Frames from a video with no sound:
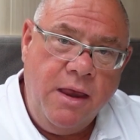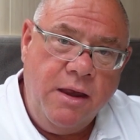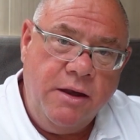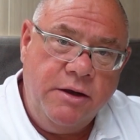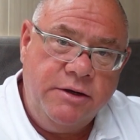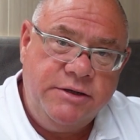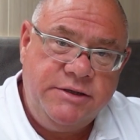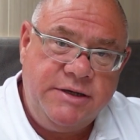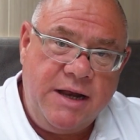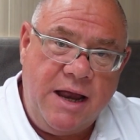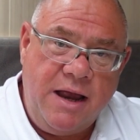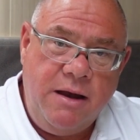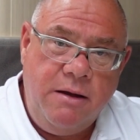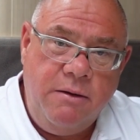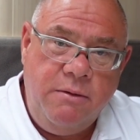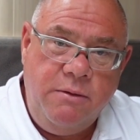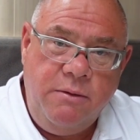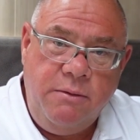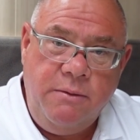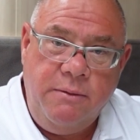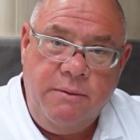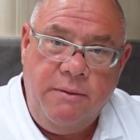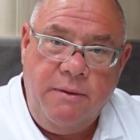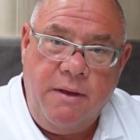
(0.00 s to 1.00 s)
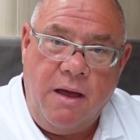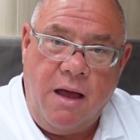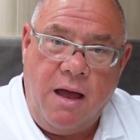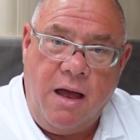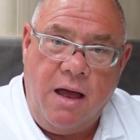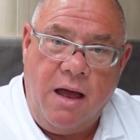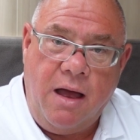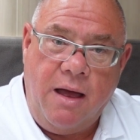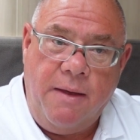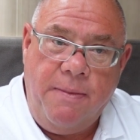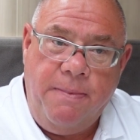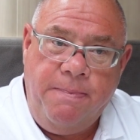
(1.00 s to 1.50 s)
So
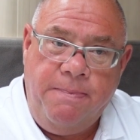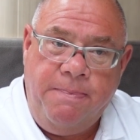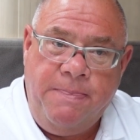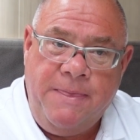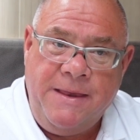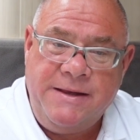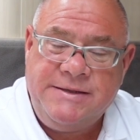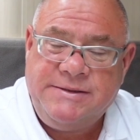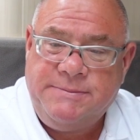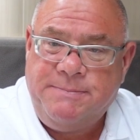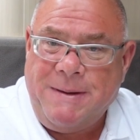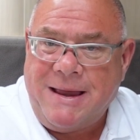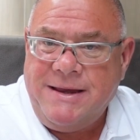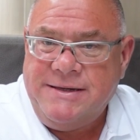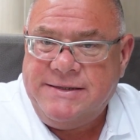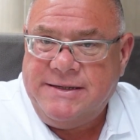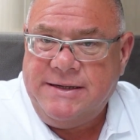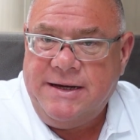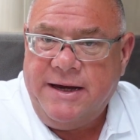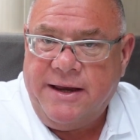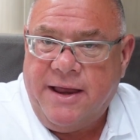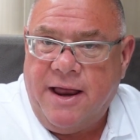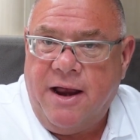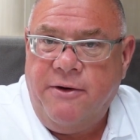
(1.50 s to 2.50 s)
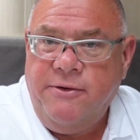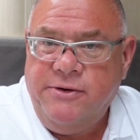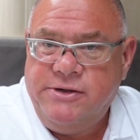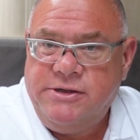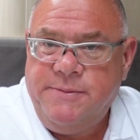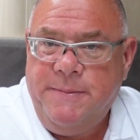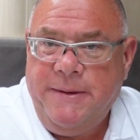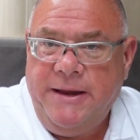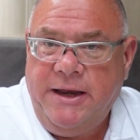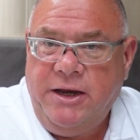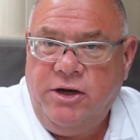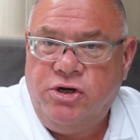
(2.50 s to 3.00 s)
there's basically going
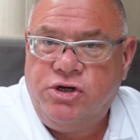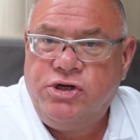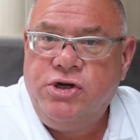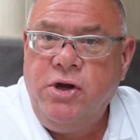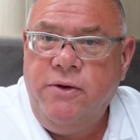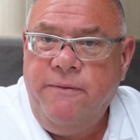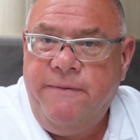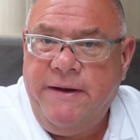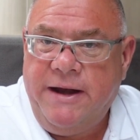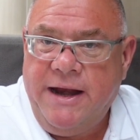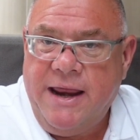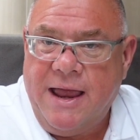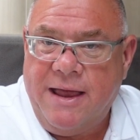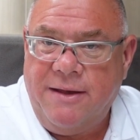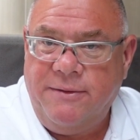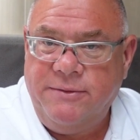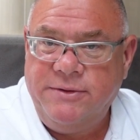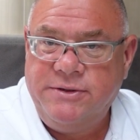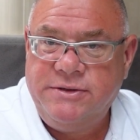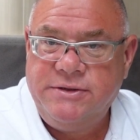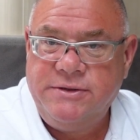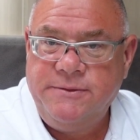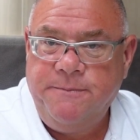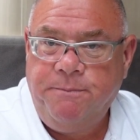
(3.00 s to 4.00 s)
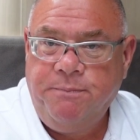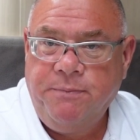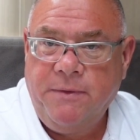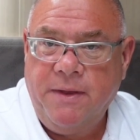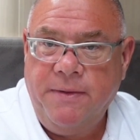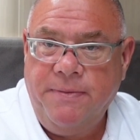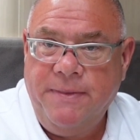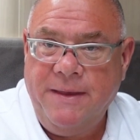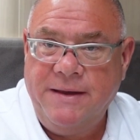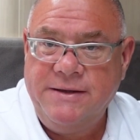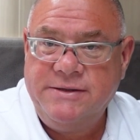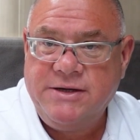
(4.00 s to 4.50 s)
to be two videos.
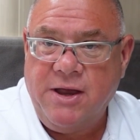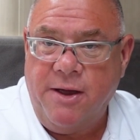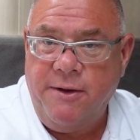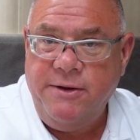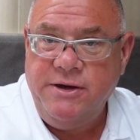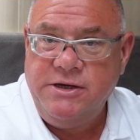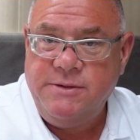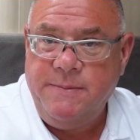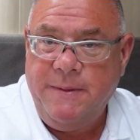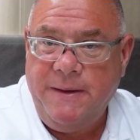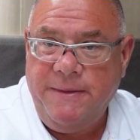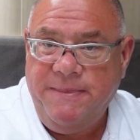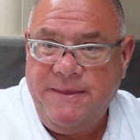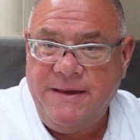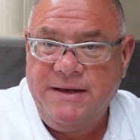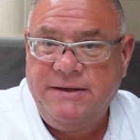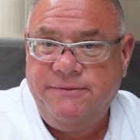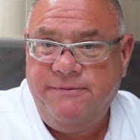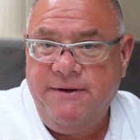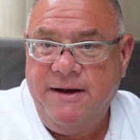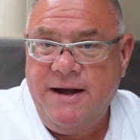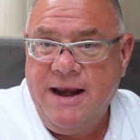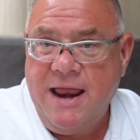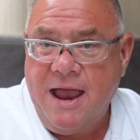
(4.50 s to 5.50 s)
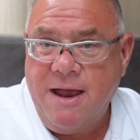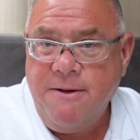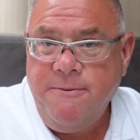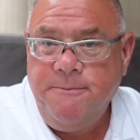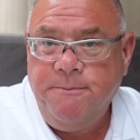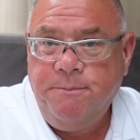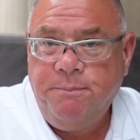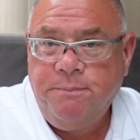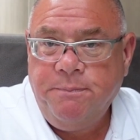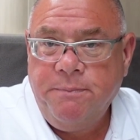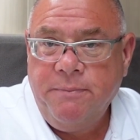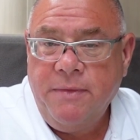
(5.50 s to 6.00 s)
There's going to be this video,
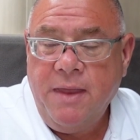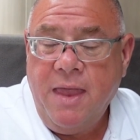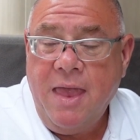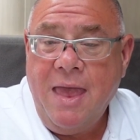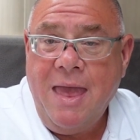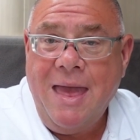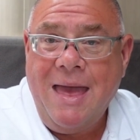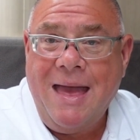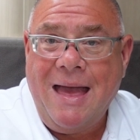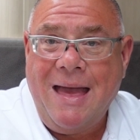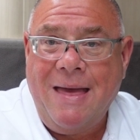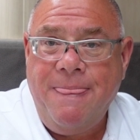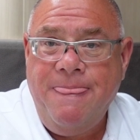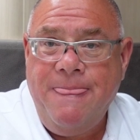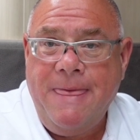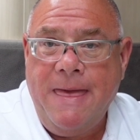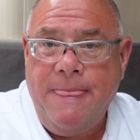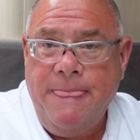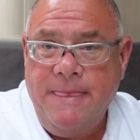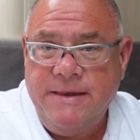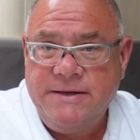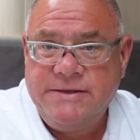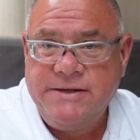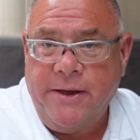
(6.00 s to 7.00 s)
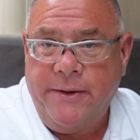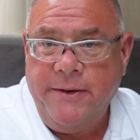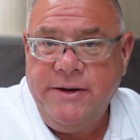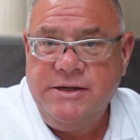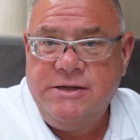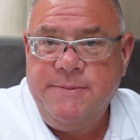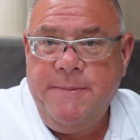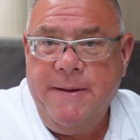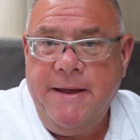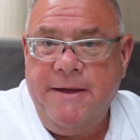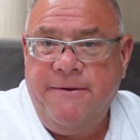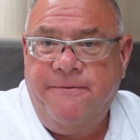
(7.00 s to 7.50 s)
and then there's going
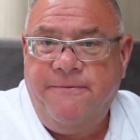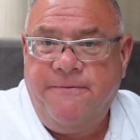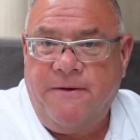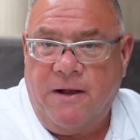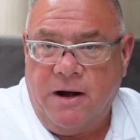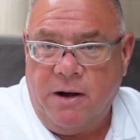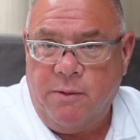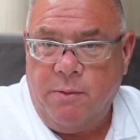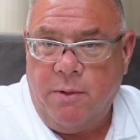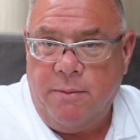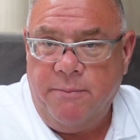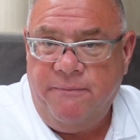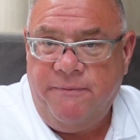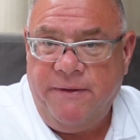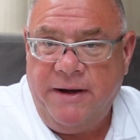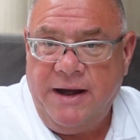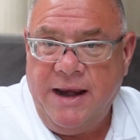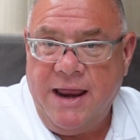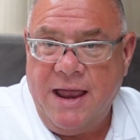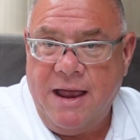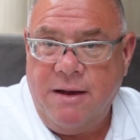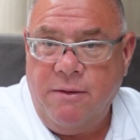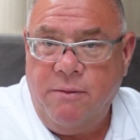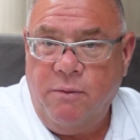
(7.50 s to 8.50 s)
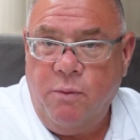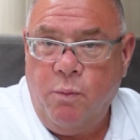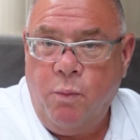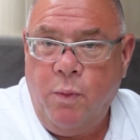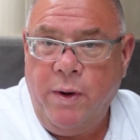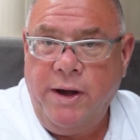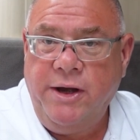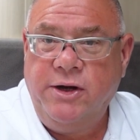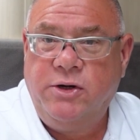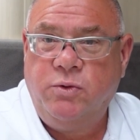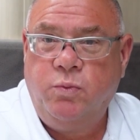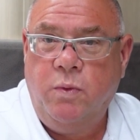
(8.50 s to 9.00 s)
to be a follow-up video
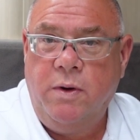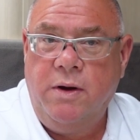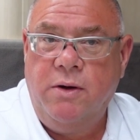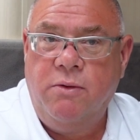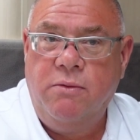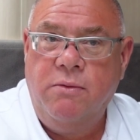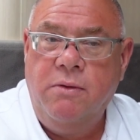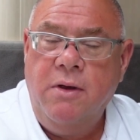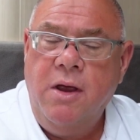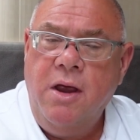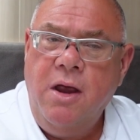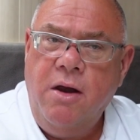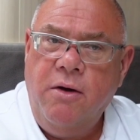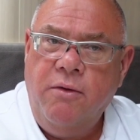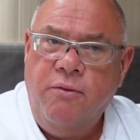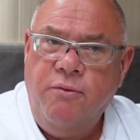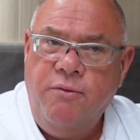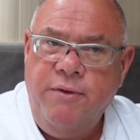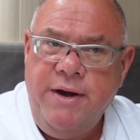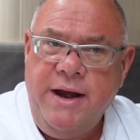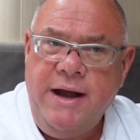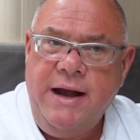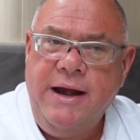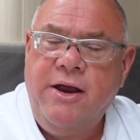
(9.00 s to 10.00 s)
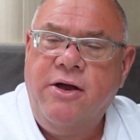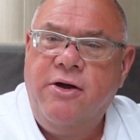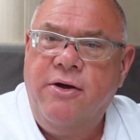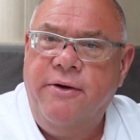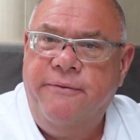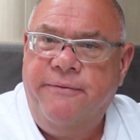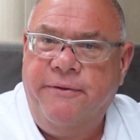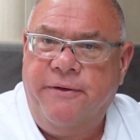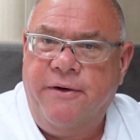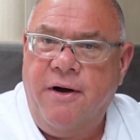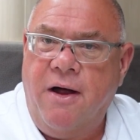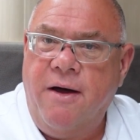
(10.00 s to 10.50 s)
which will really
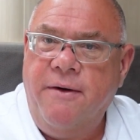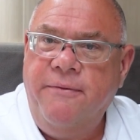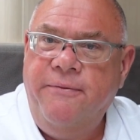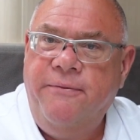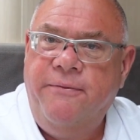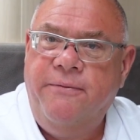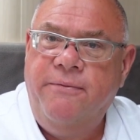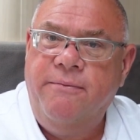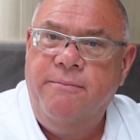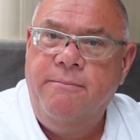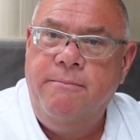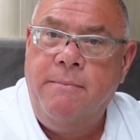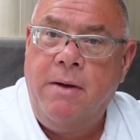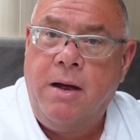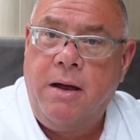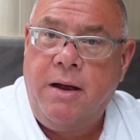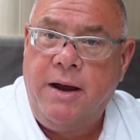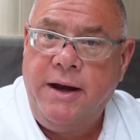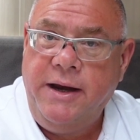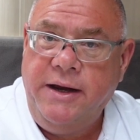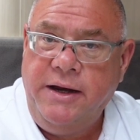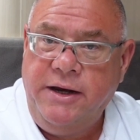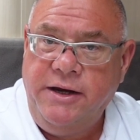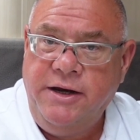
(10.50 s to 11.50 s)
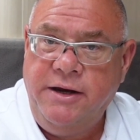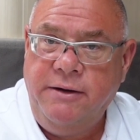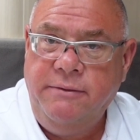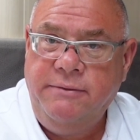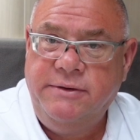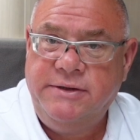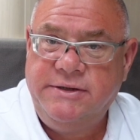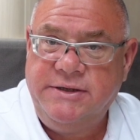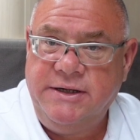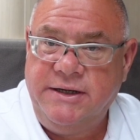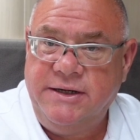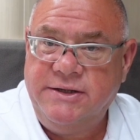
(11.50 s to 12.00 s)
cover off my
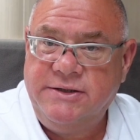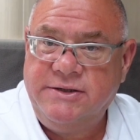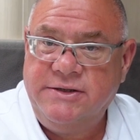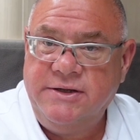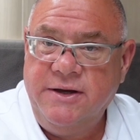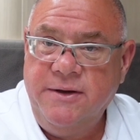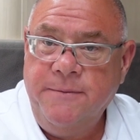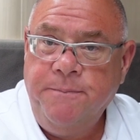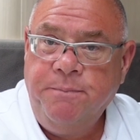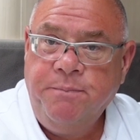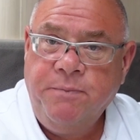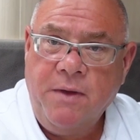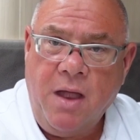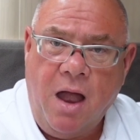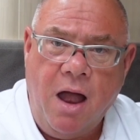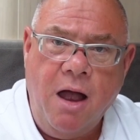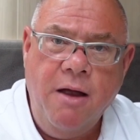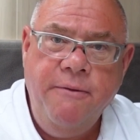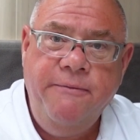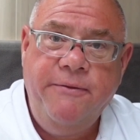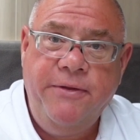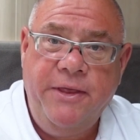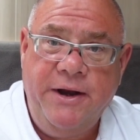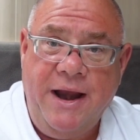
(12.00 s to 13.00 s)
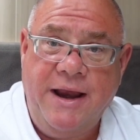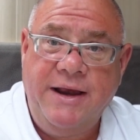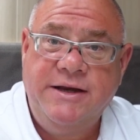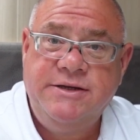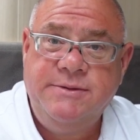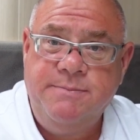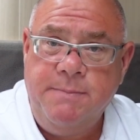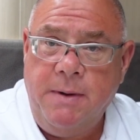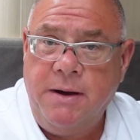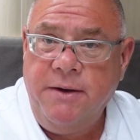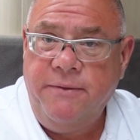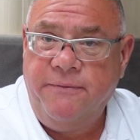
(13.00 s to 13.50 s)
uses over the
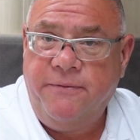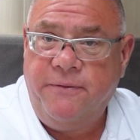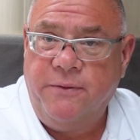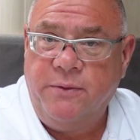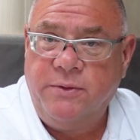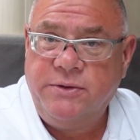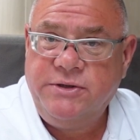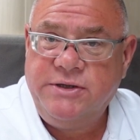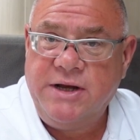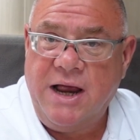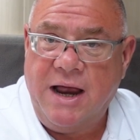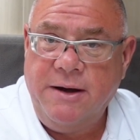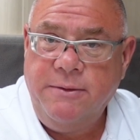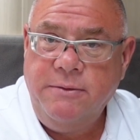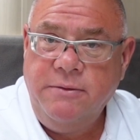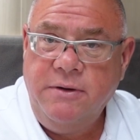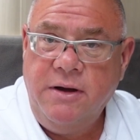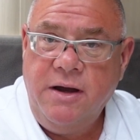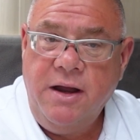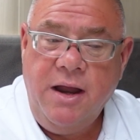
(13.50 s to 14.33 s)
next month or so,